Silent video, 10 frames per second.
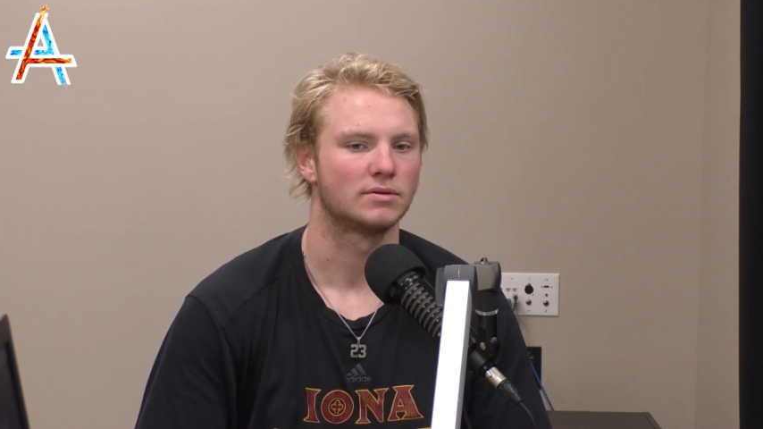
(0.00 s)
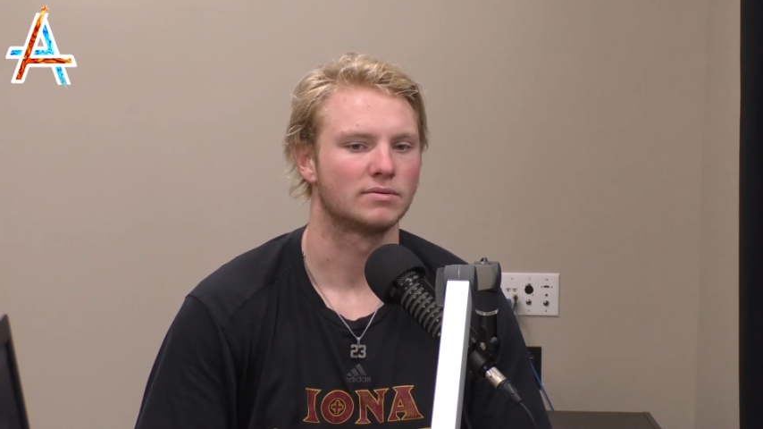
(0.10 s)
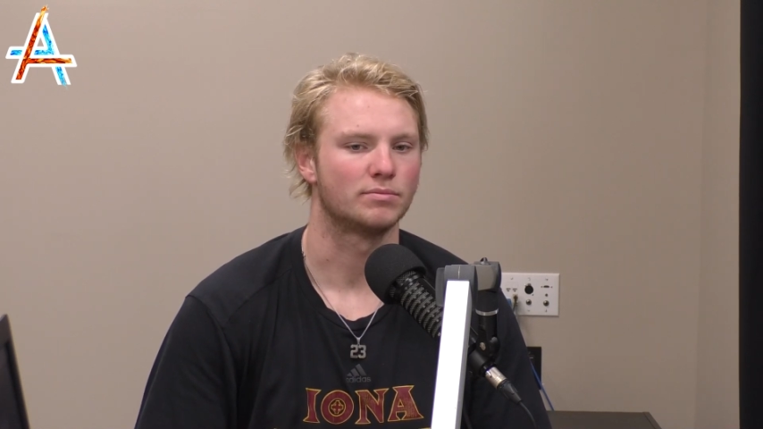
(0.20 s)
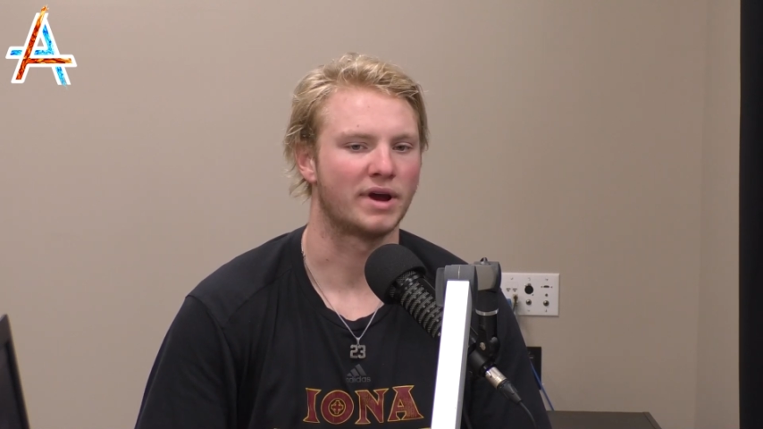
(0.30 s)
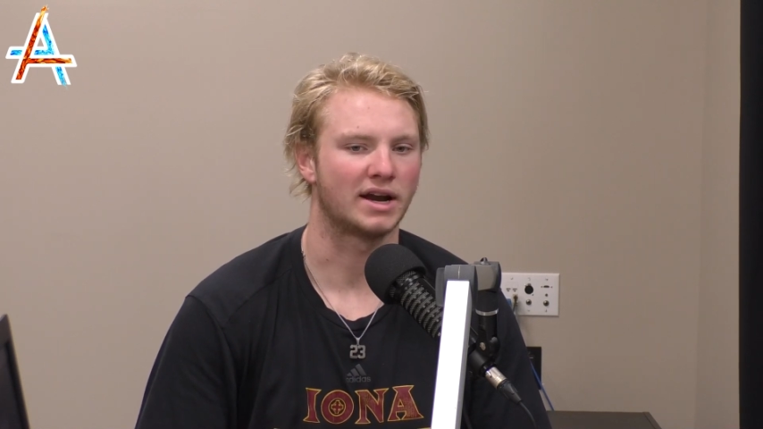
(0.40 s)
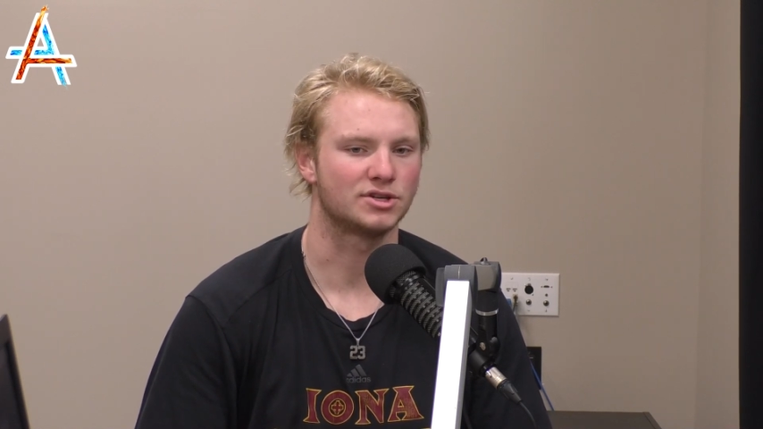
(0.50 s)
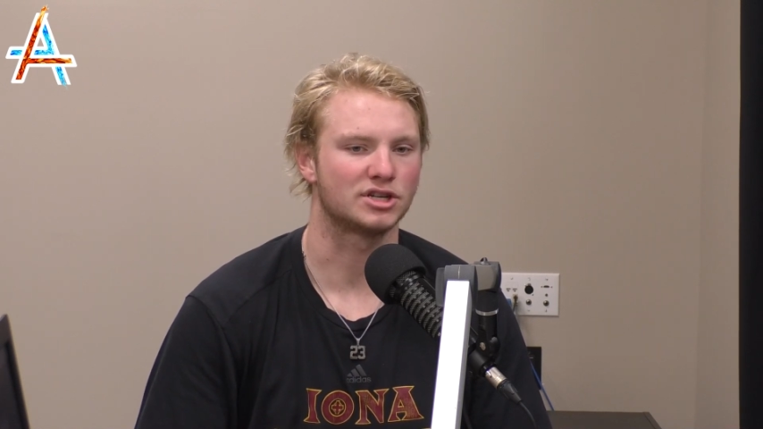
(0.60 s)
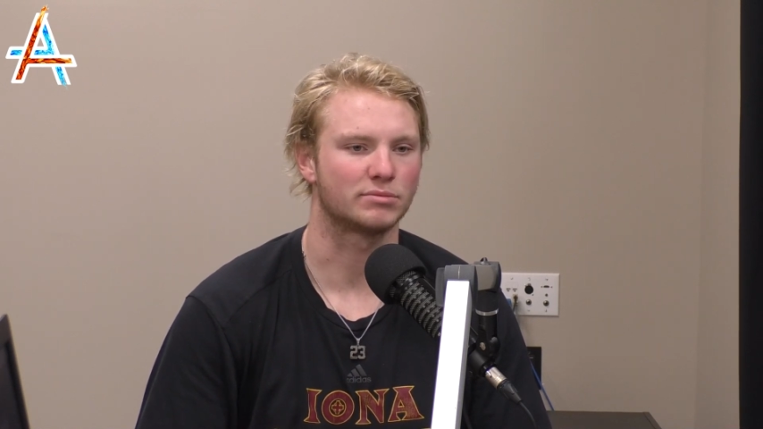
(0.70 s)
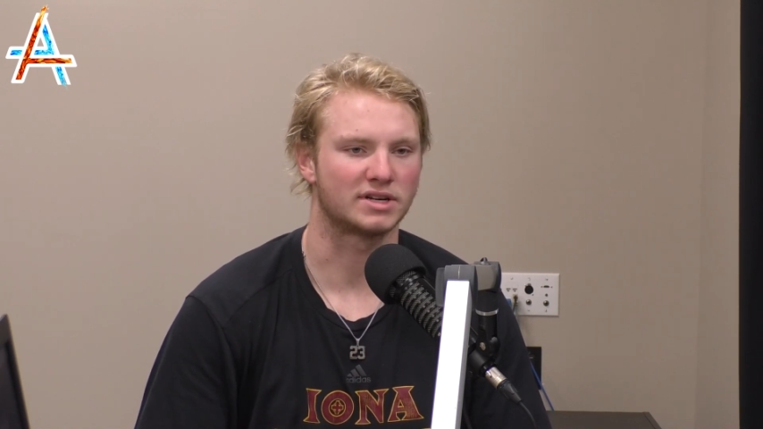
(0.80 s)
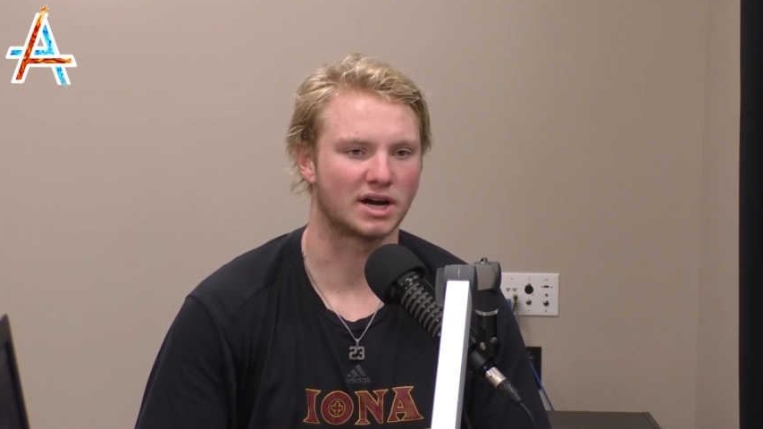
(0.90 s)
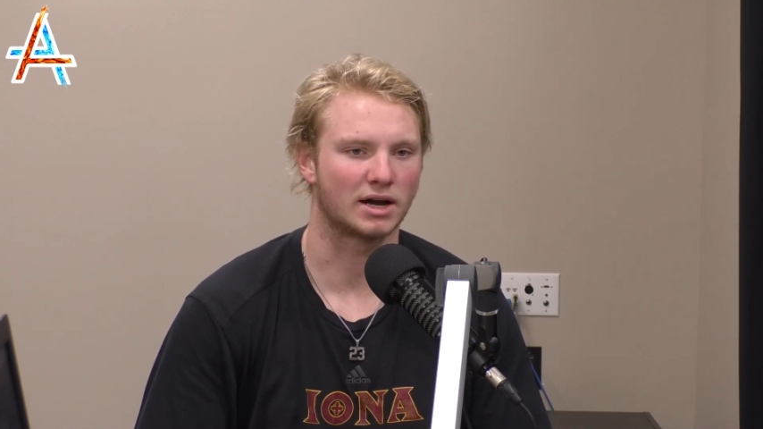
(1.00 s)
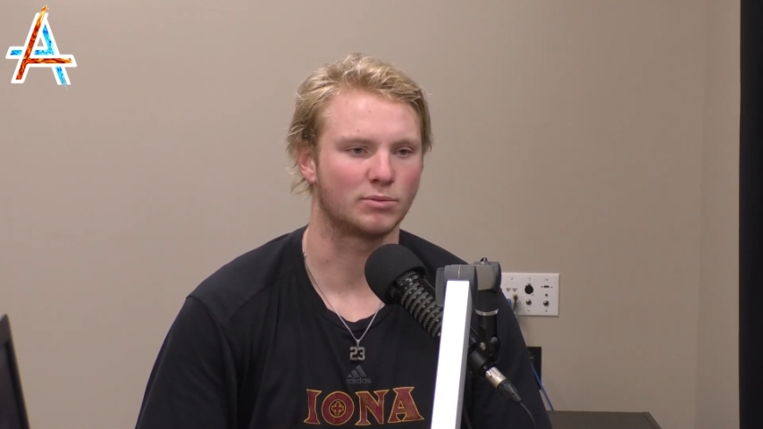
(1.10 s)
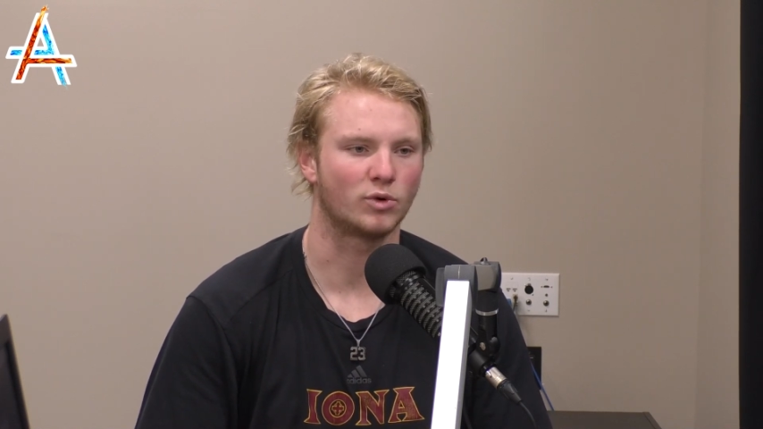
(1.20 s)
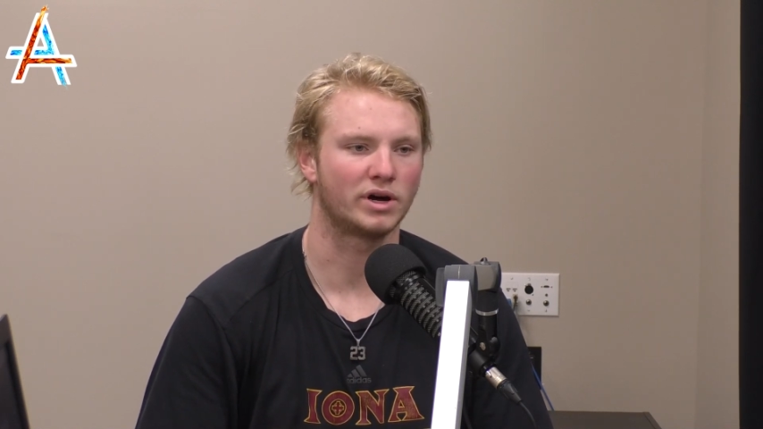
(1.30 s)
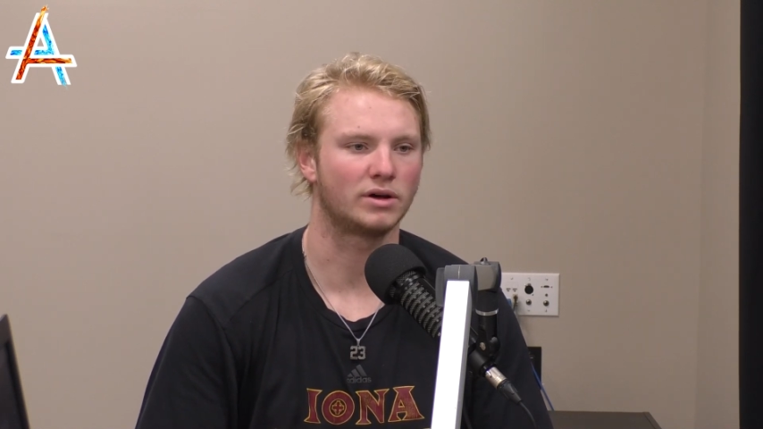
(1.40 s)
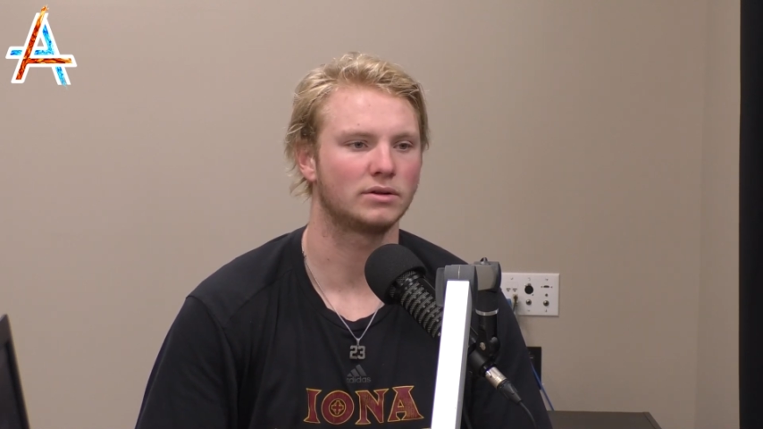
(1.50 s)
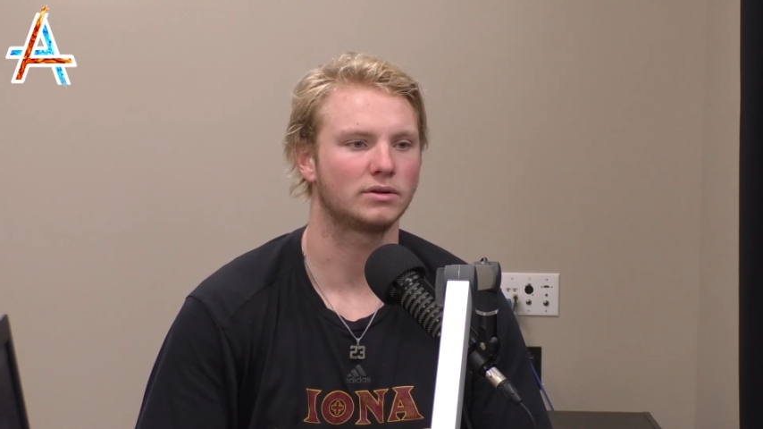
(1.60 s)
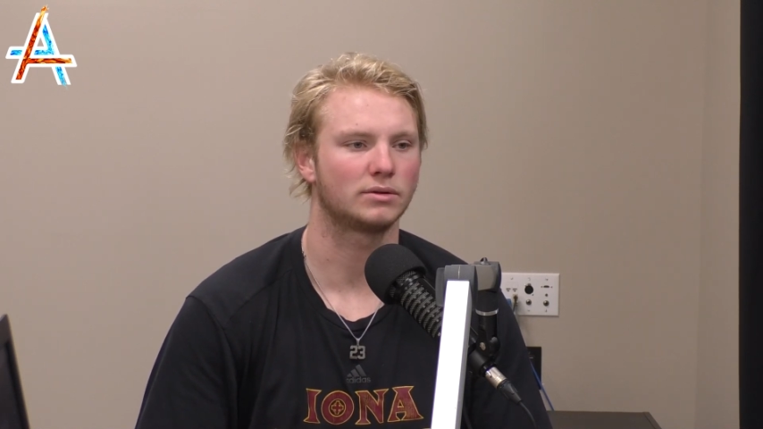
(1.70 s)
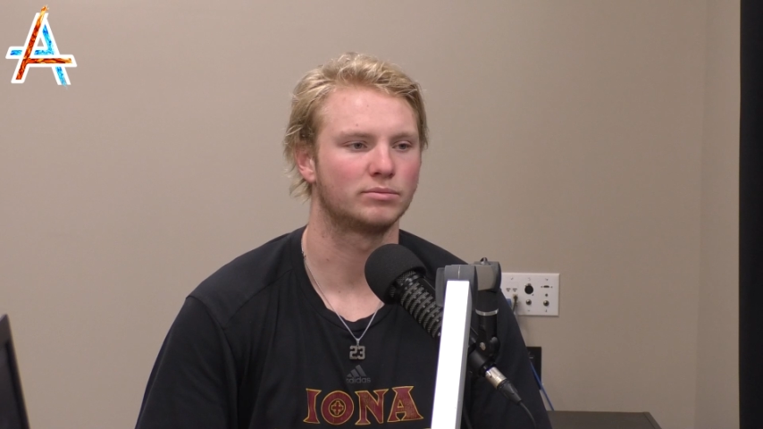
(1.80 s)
managing my time well,